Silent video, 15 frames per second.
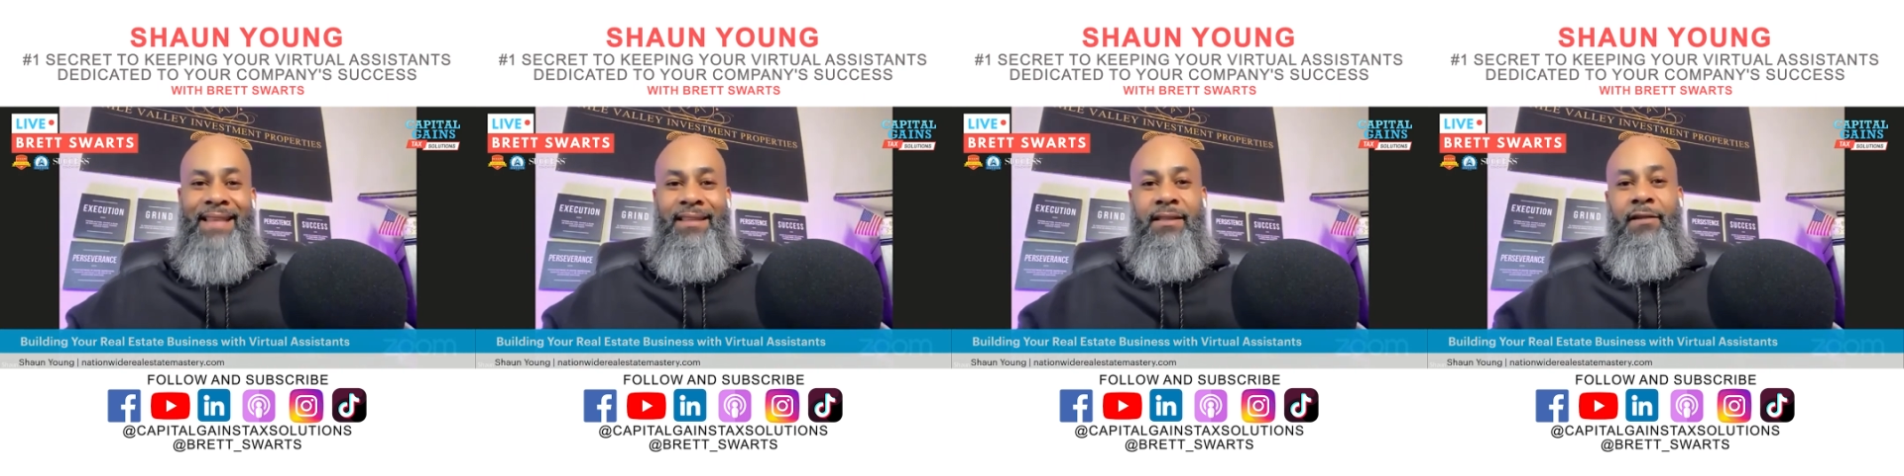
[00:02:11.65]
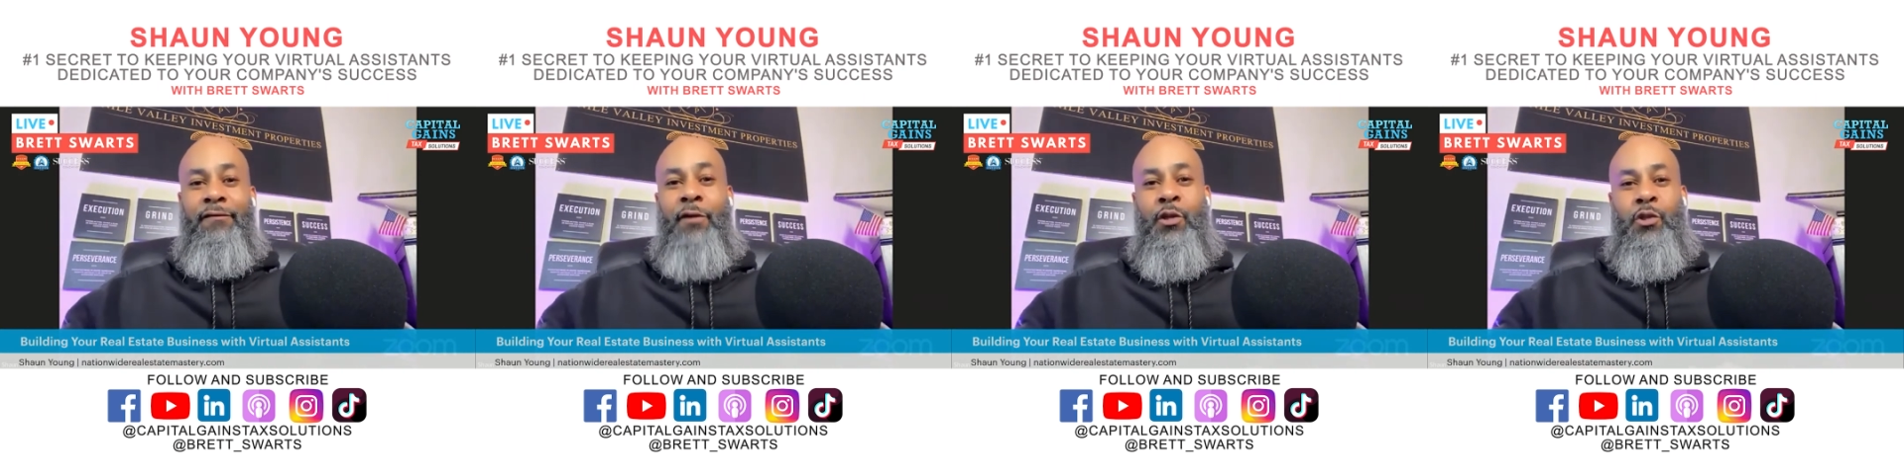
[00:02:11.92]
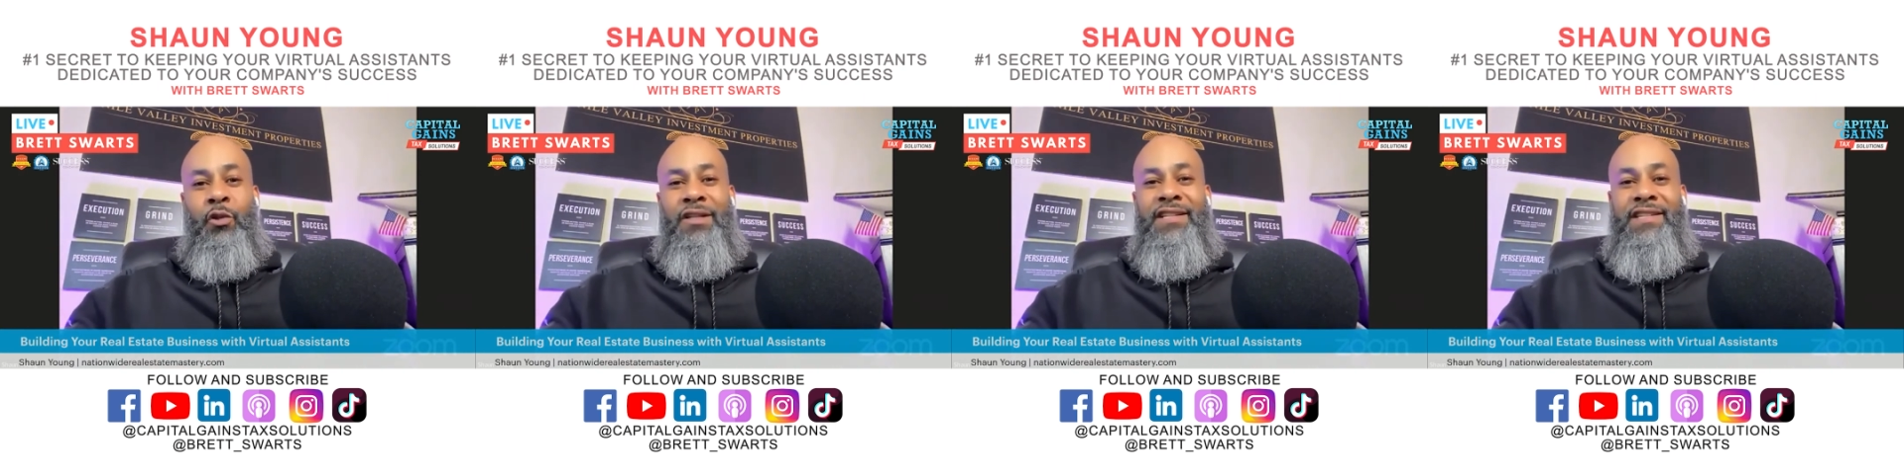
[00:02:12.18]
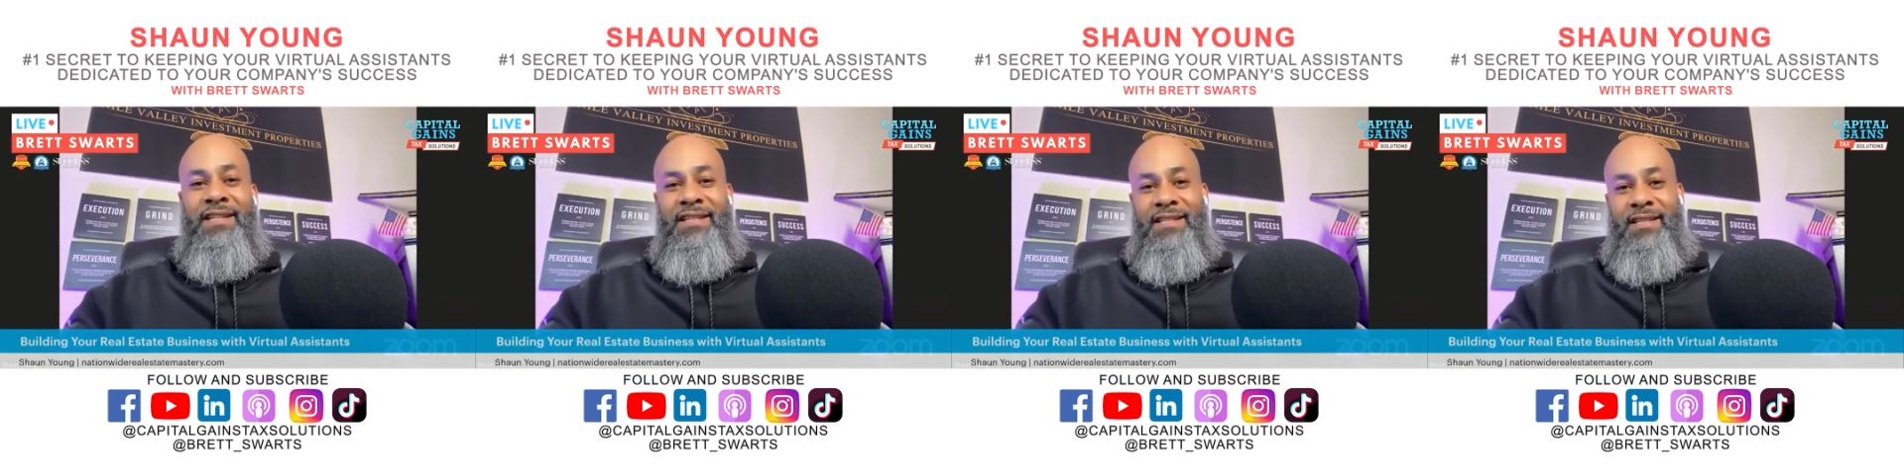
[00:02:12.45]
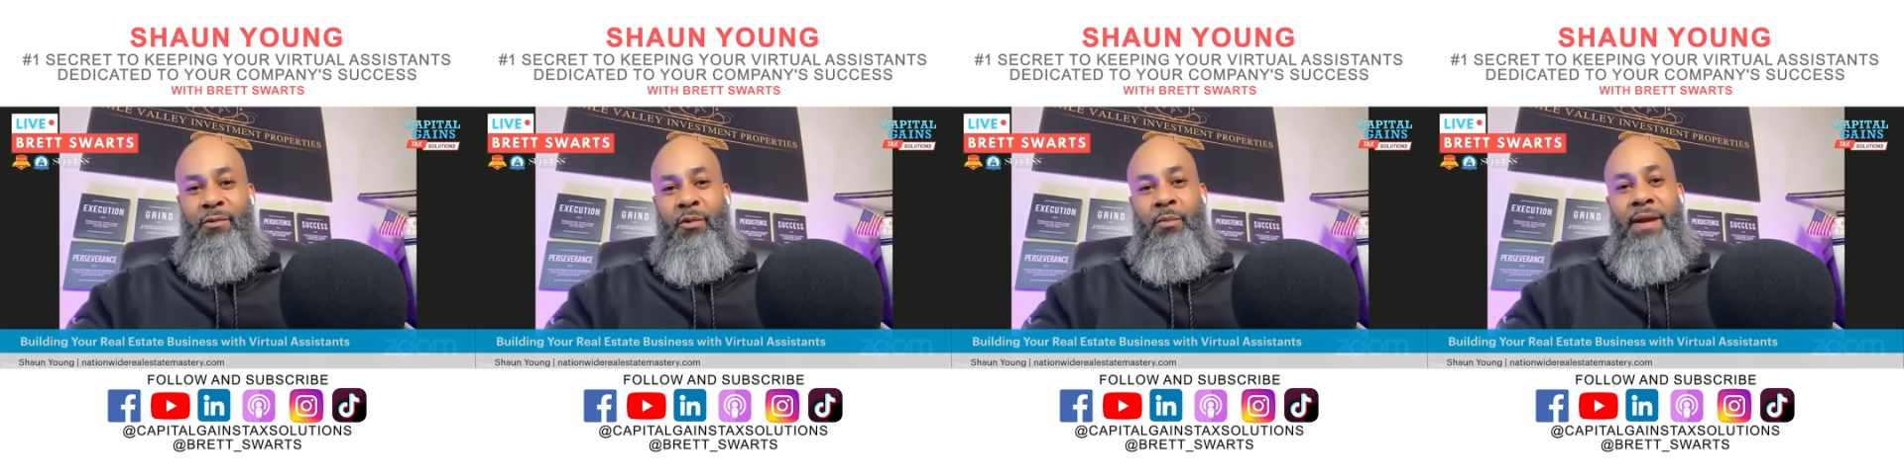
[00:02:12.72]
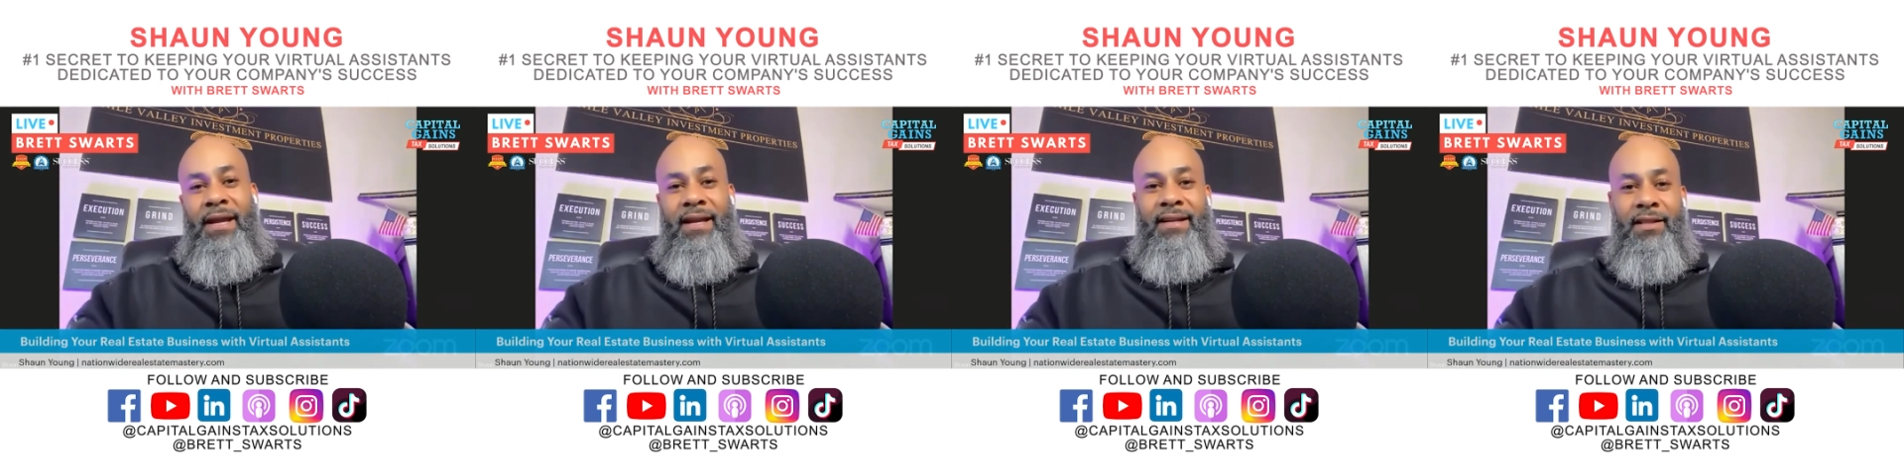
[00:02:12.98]
and then the virtual assistant
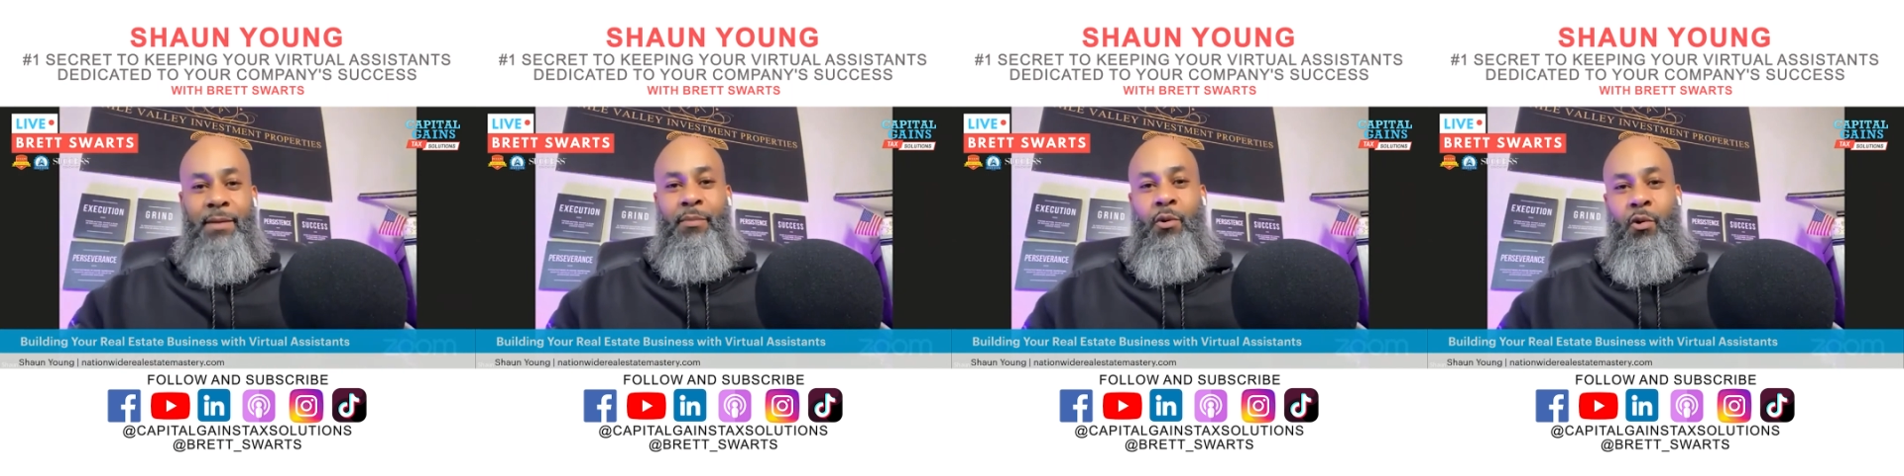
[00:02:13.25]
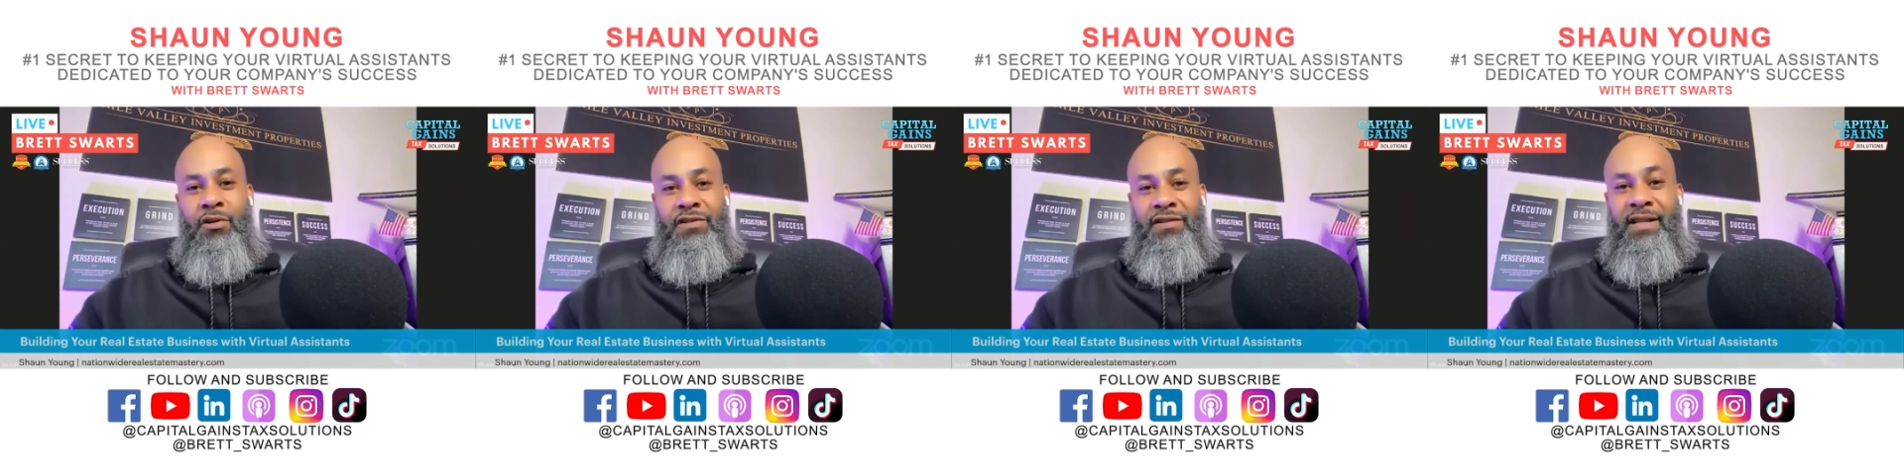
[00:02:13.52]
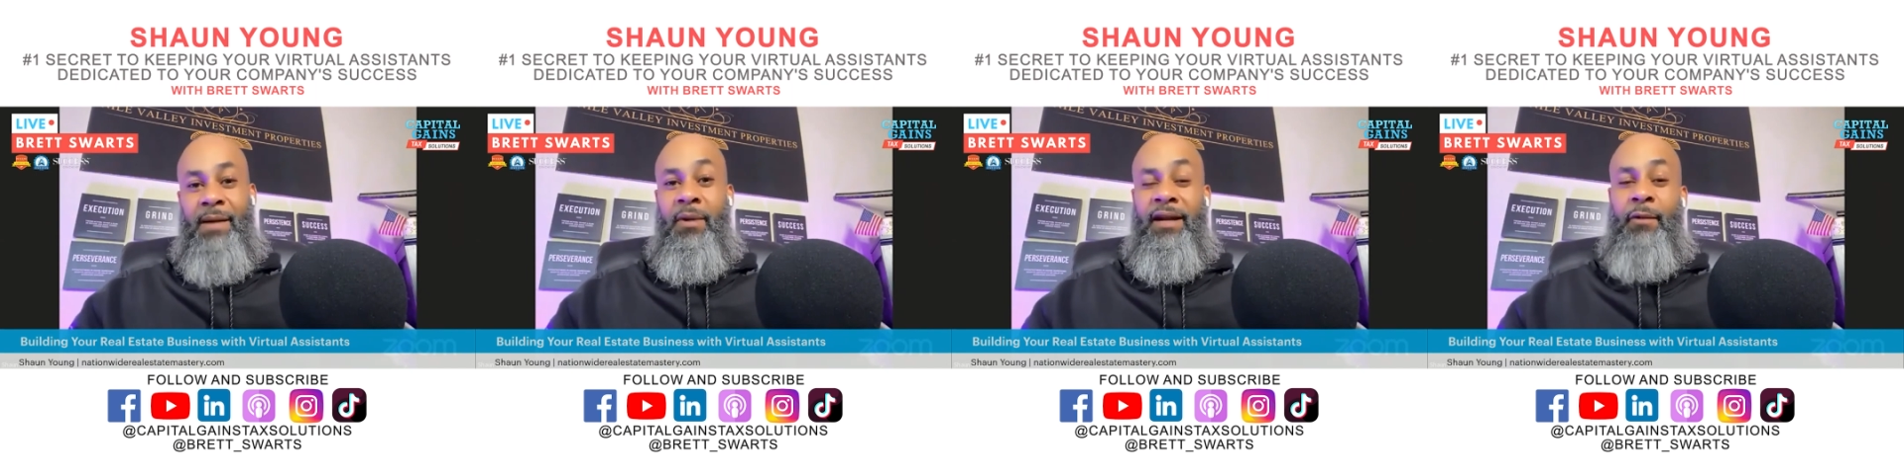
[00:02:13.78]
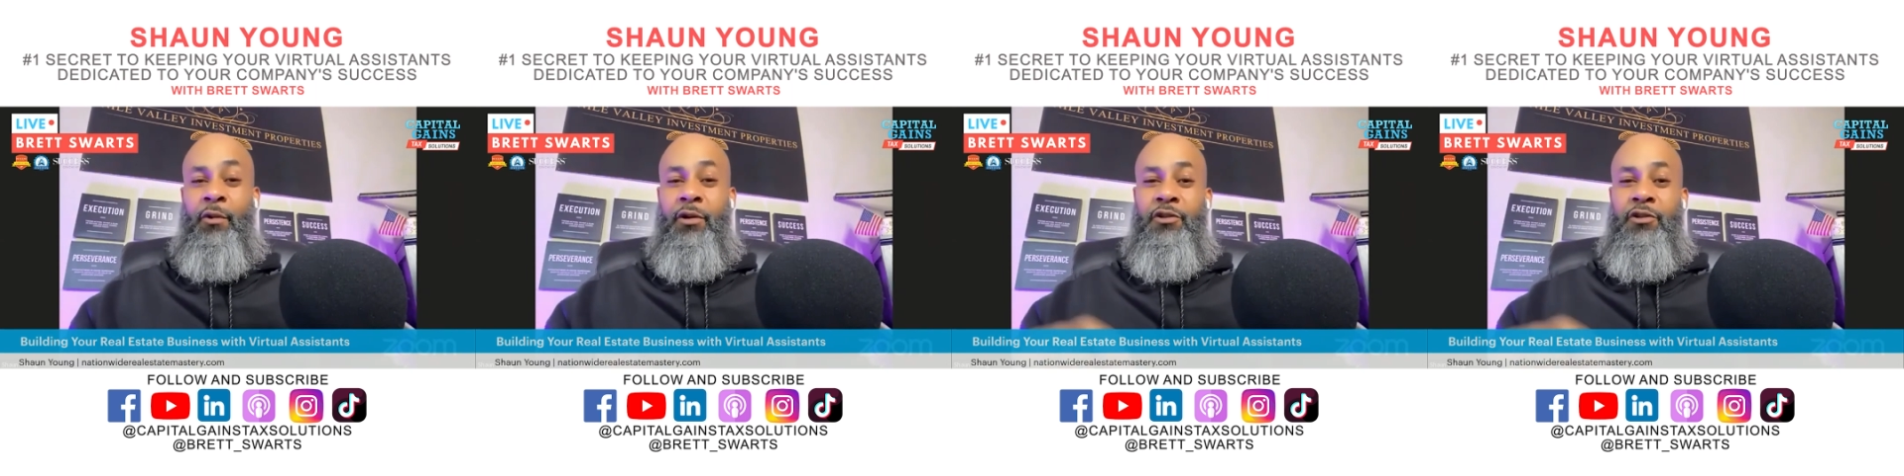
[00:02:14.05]
will make another portion of that money,